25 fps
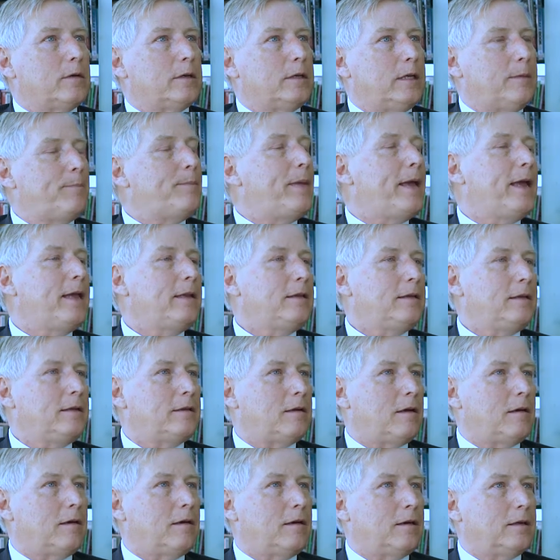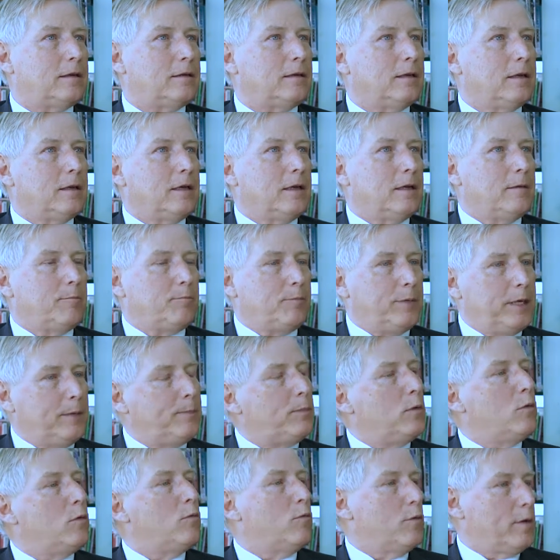dependent on
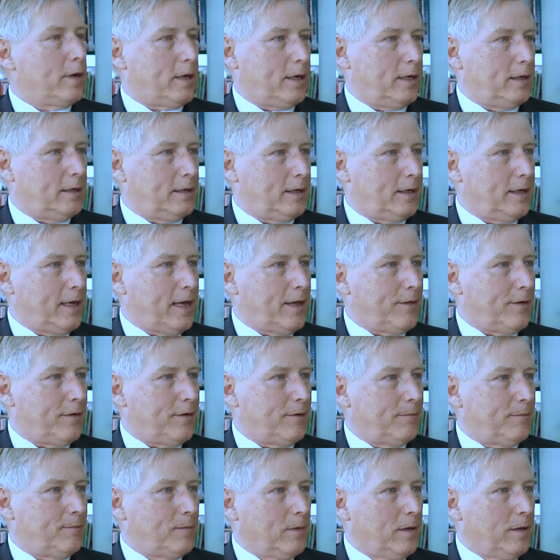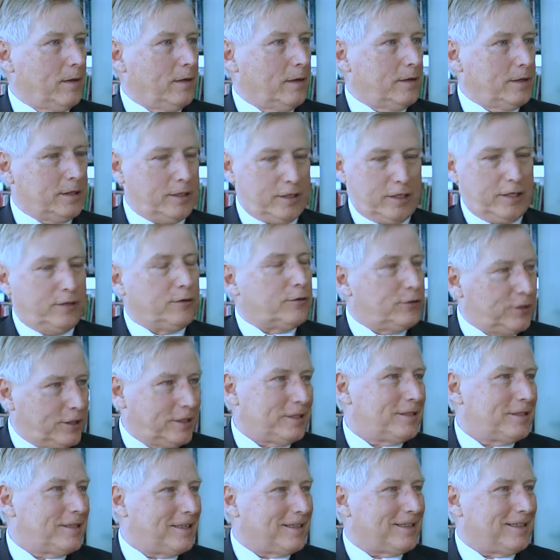people working together
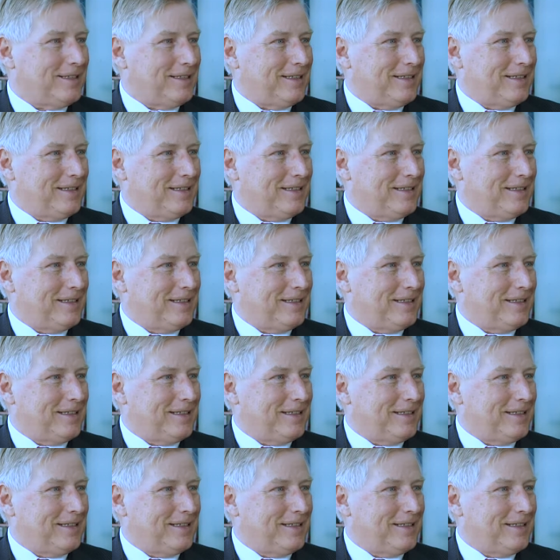synergistically.